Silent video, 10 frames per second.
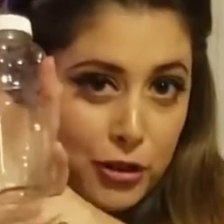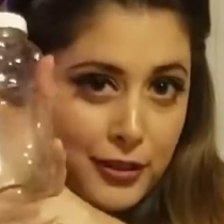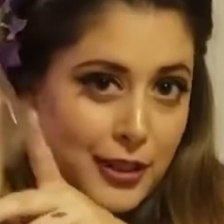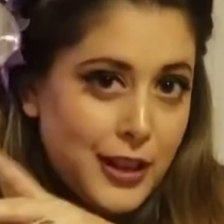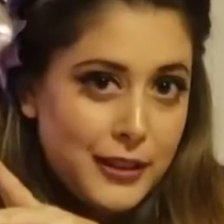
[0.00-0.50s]

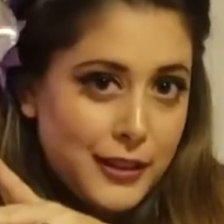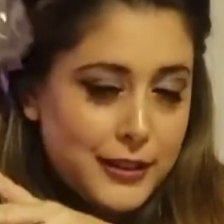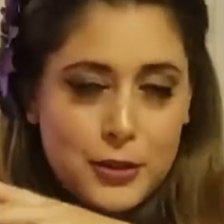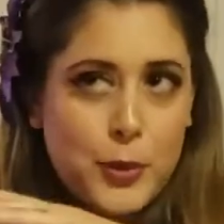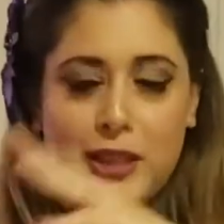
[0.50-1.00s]
And we got
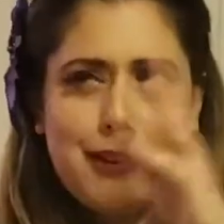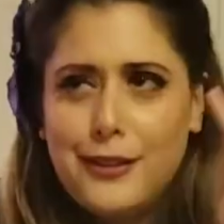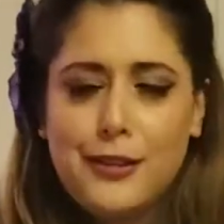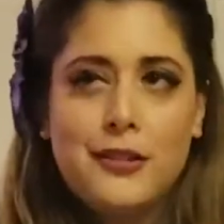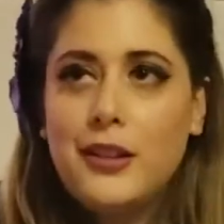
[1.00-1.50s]
this, paid like,
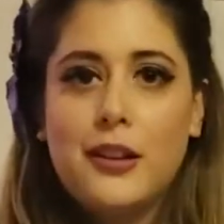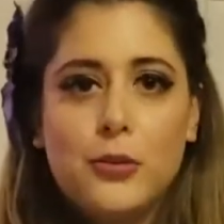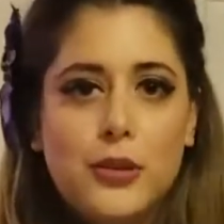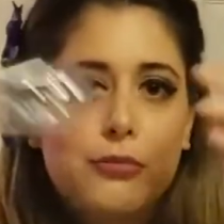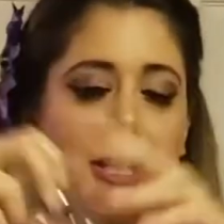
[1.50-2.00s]
you
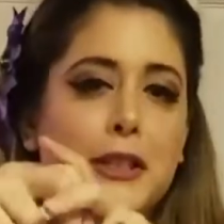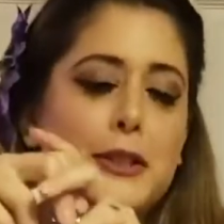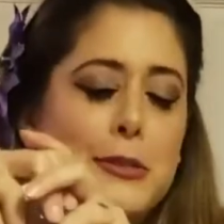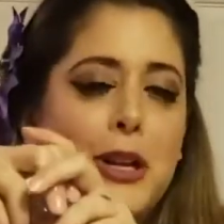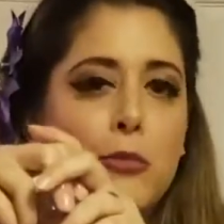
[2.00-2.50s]
know, a
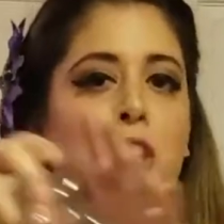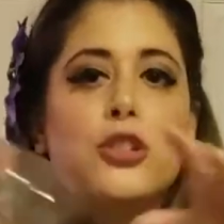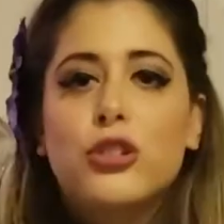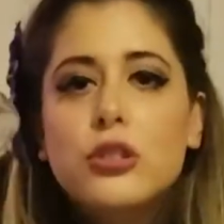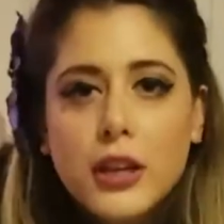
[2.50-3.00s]
ridiculous amount of money
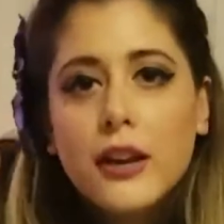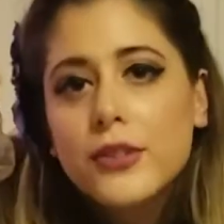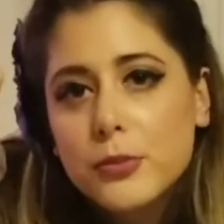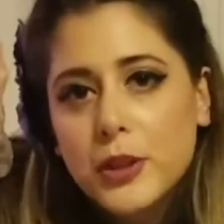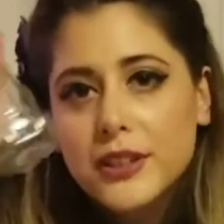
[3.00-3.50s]
just so you have
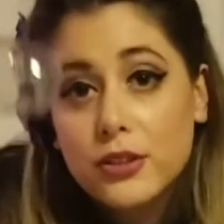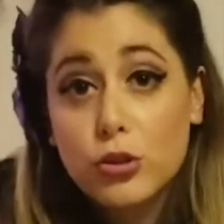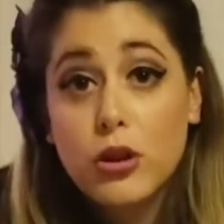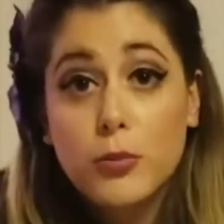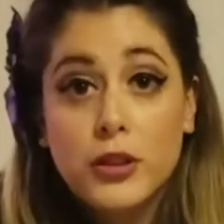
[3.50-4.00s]
this plastic
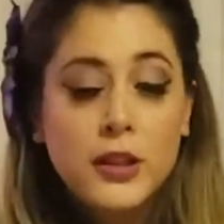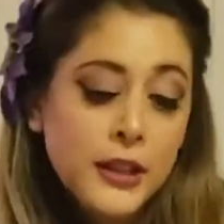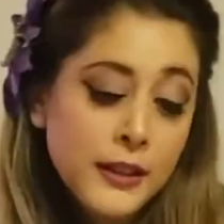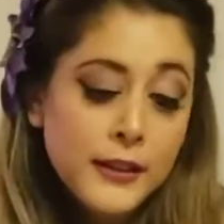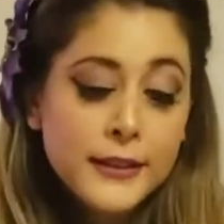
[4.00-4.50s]
jar, but
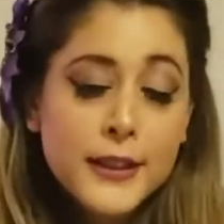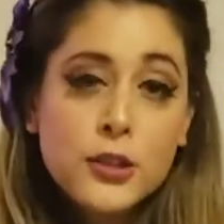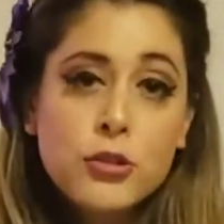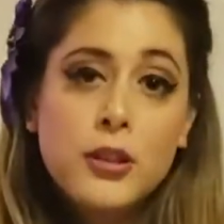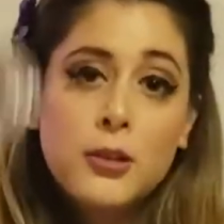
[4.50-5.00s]
it's
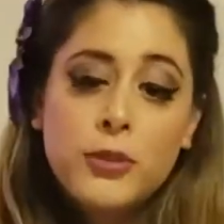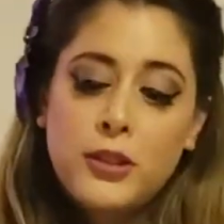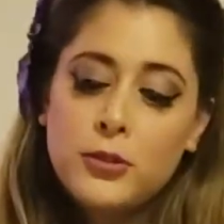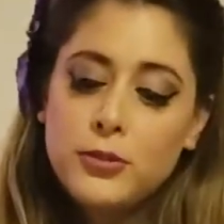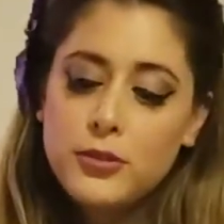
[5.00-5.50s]
actually coming
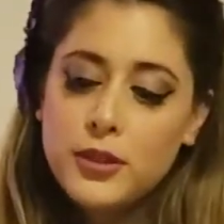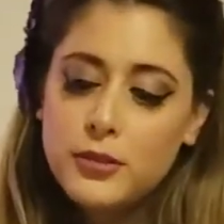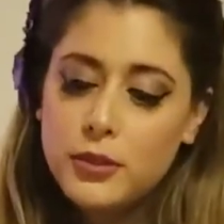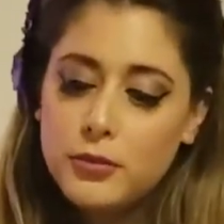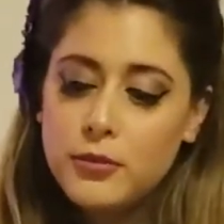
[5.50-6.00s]
to use,
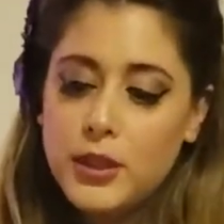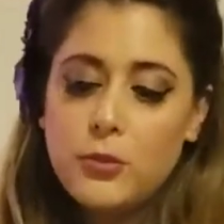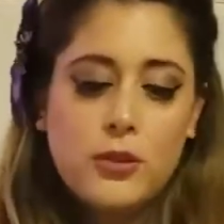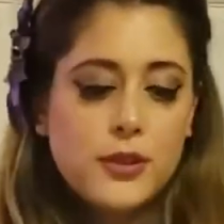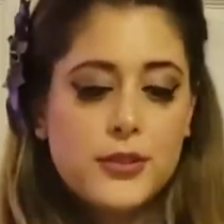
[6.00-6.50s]
so that
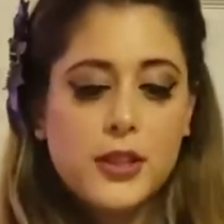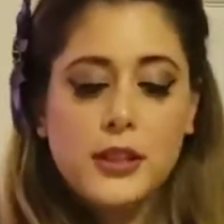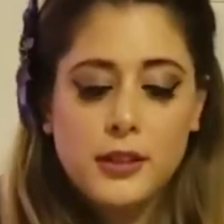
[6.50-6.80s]
works.